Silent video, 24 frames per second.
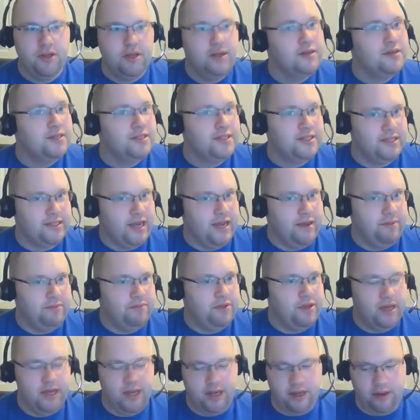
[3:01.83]
same
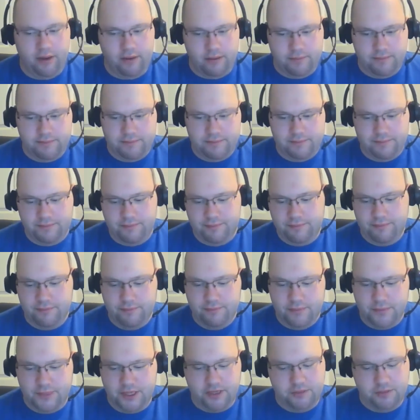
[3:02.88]
thing.
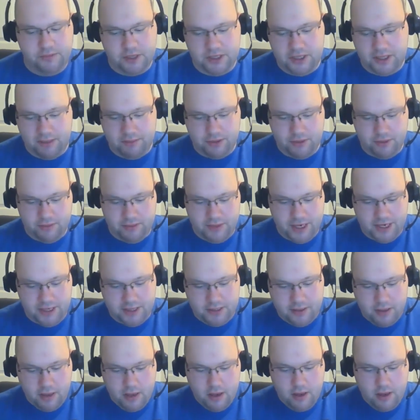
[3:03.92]
Digimon Cyber Sleuth, yes.